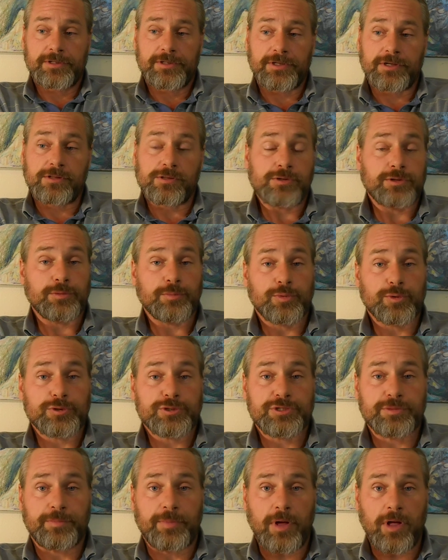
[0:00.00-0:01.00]
including
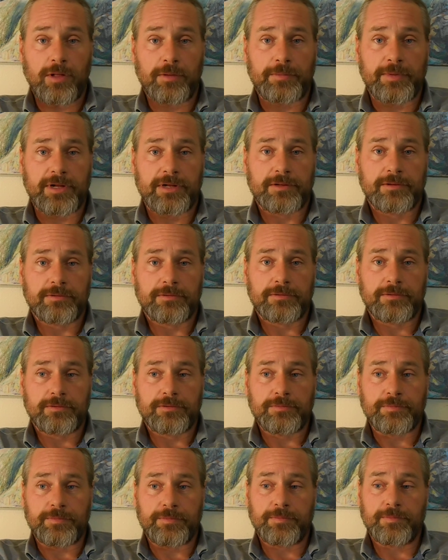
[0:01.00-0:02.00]
Bruce DePalma,
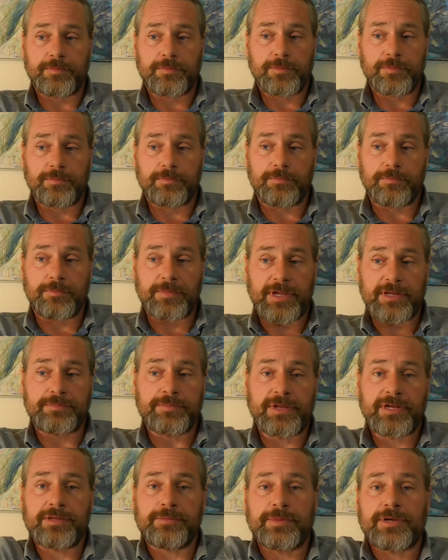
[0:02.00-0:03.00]
who made
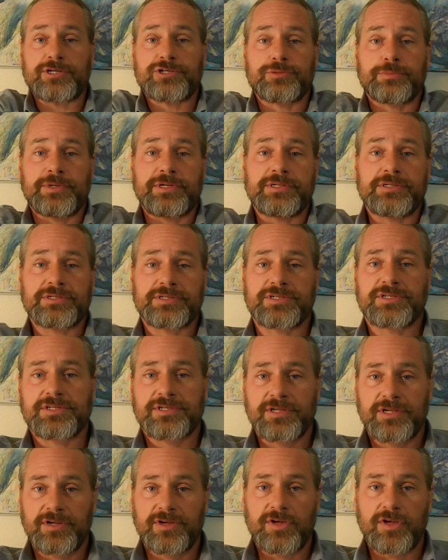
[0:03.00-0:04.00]
many
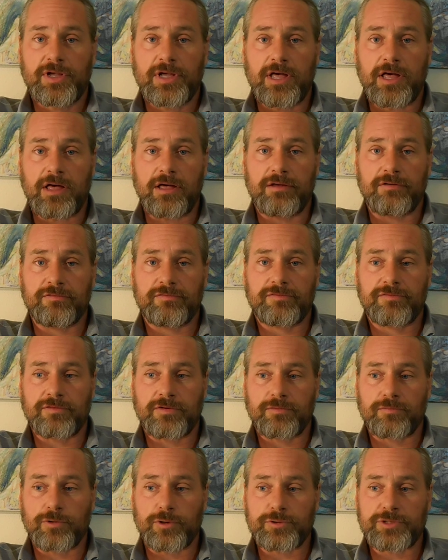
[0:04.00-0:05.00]
measurements
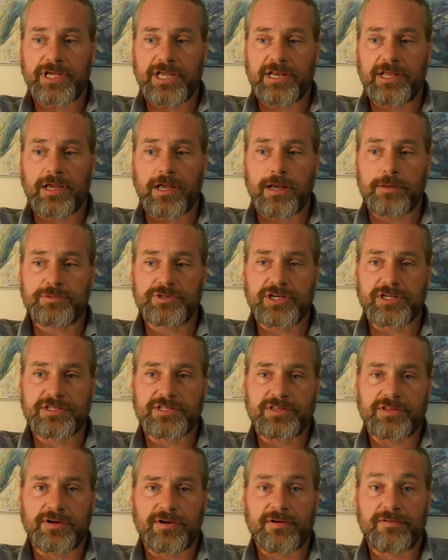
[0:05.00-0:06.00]
of rotating
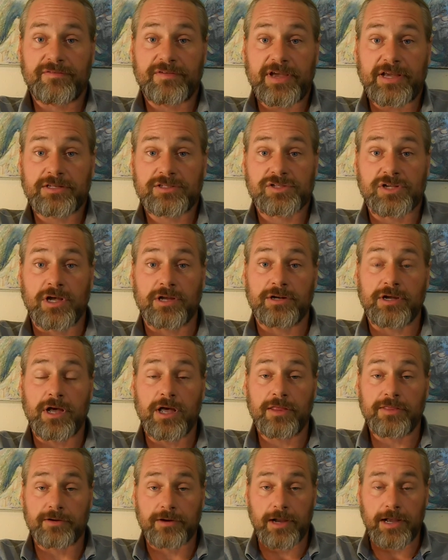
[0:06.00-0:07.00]
objects and their effects on
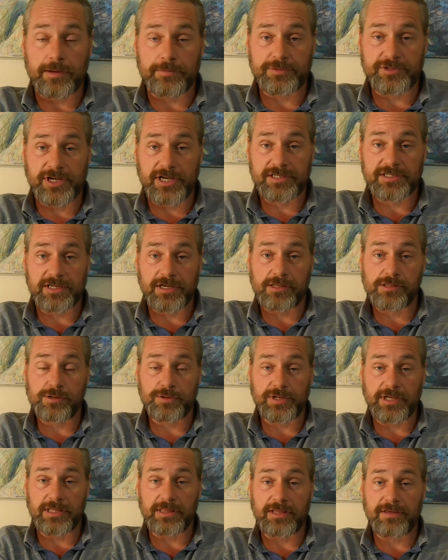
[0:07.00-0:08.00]
other objects,
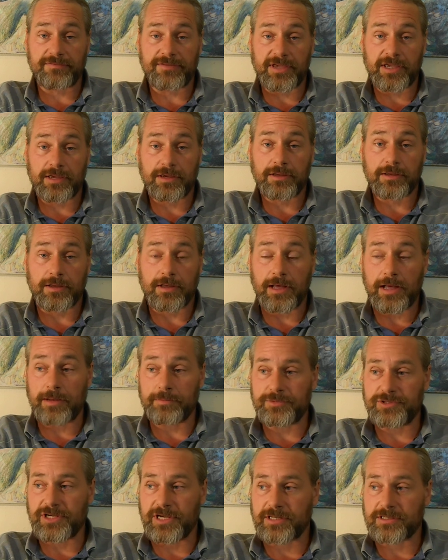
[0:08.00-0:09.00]
including living
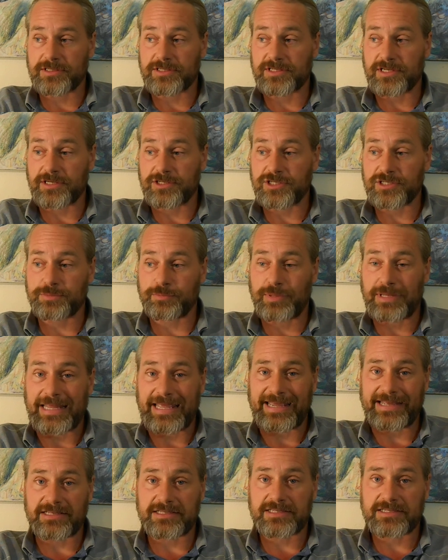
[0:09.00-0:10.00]
objects such as
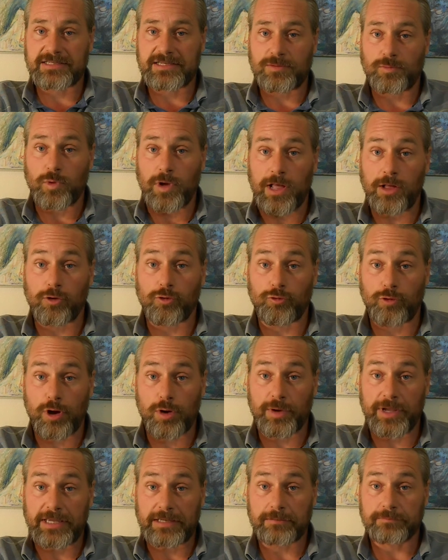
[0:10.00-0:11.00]
plants, while
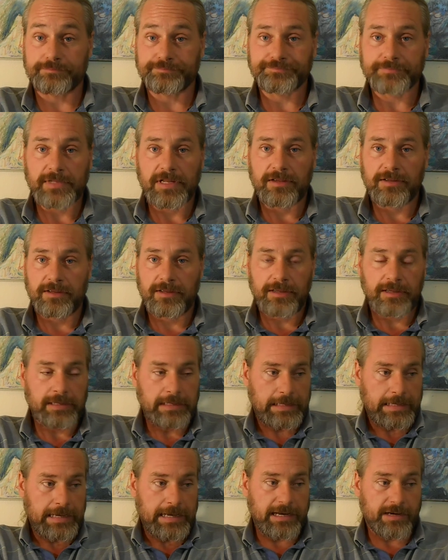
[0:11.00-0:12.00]
growing.
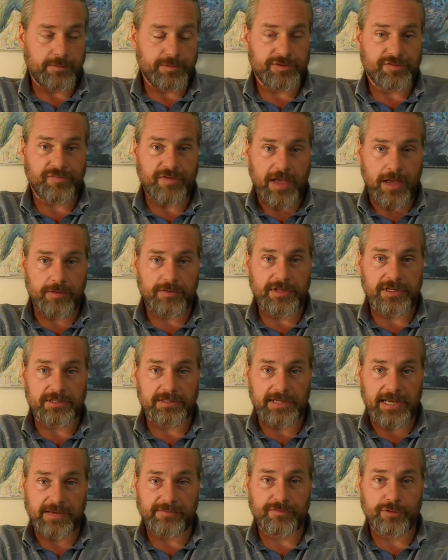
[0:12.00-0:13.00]
And it was found
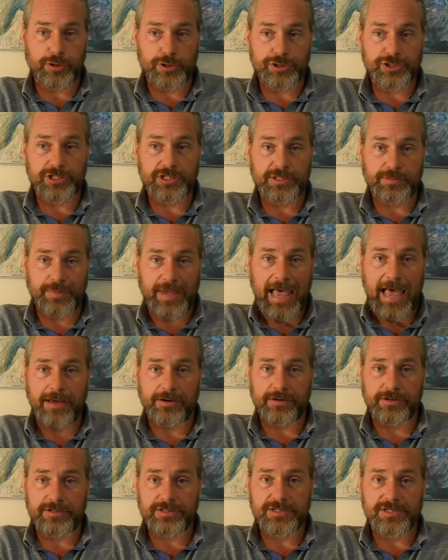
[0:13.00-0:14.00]
that divergent
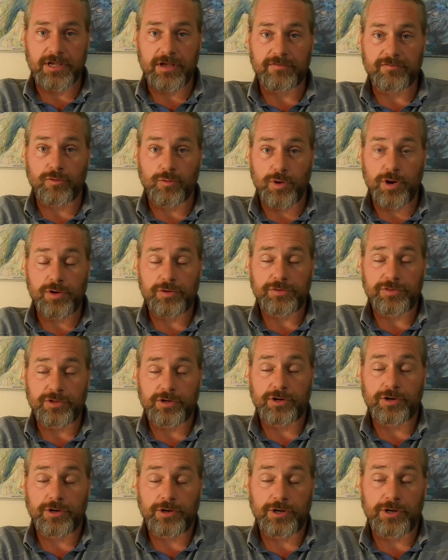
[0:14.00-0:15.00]
patterns of growth
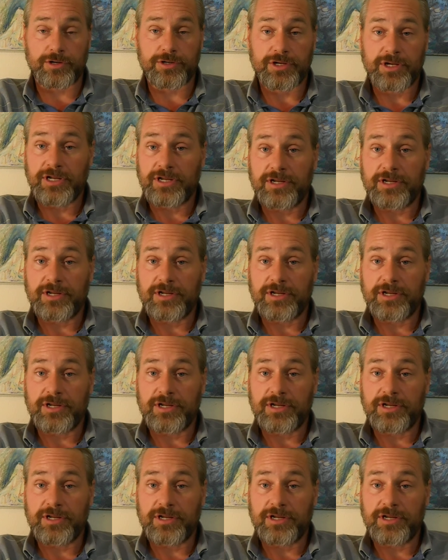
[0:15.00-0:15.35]
occurred